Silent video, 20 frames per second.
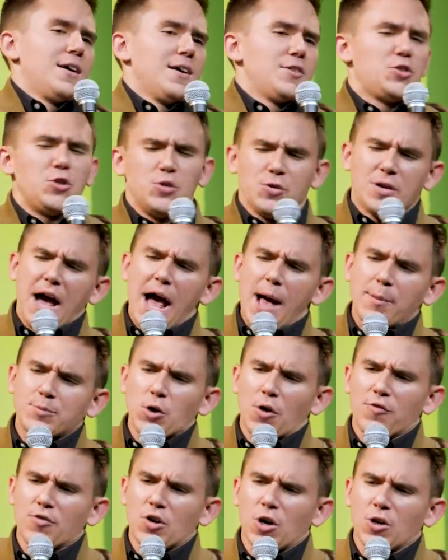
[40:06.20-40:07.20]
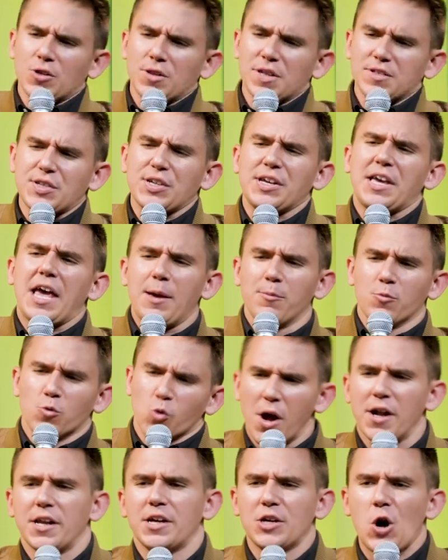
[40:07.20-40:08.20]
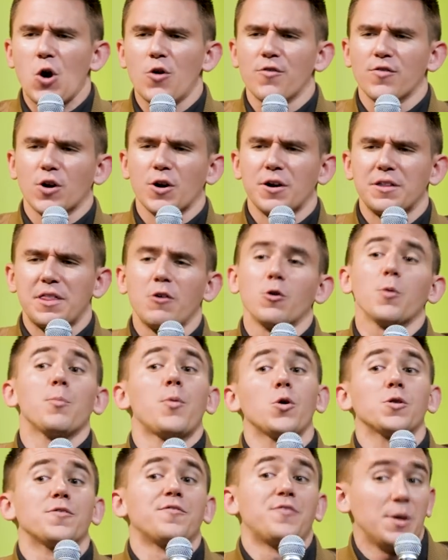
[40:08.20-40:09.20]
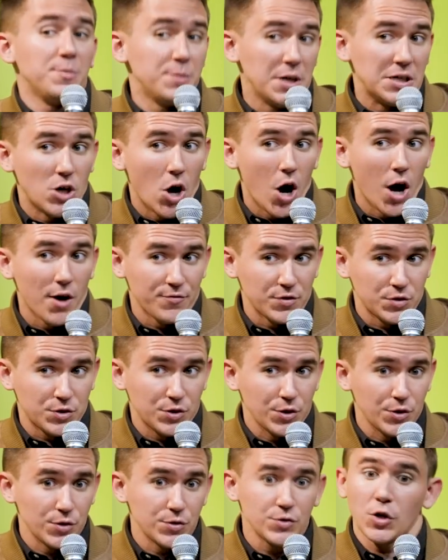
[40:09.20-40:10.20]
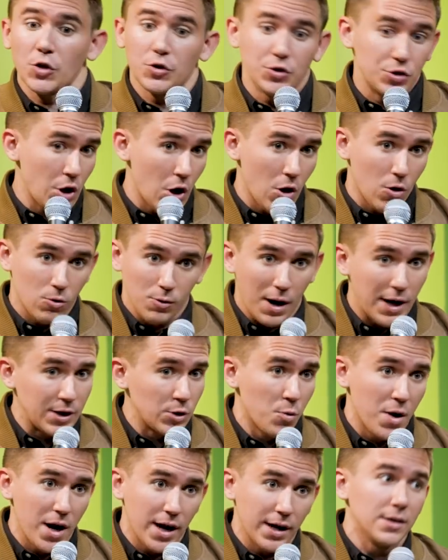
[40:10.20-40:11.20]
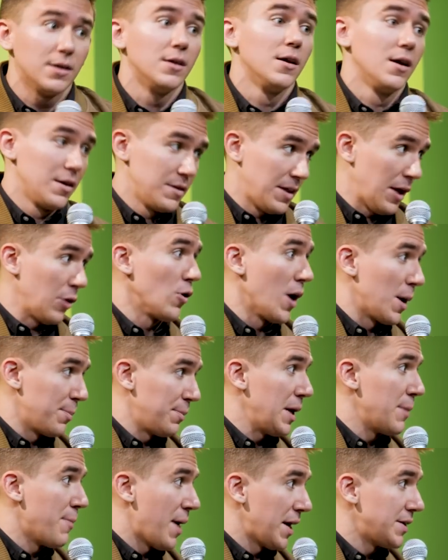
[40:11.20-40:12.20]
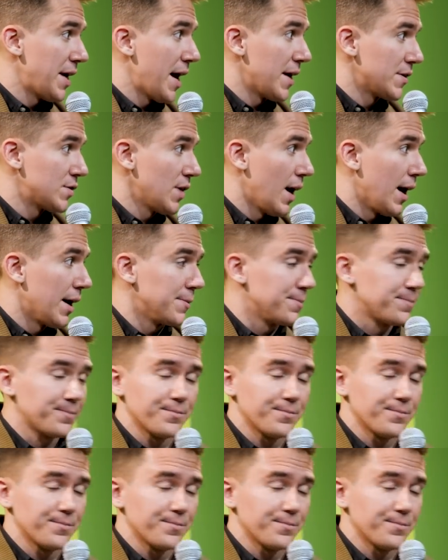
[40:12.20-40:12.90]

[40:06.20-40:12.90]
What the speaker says: Two cops overheard this and came running over, and they were both female officers. So you know, right away, they were on me and my dad's side.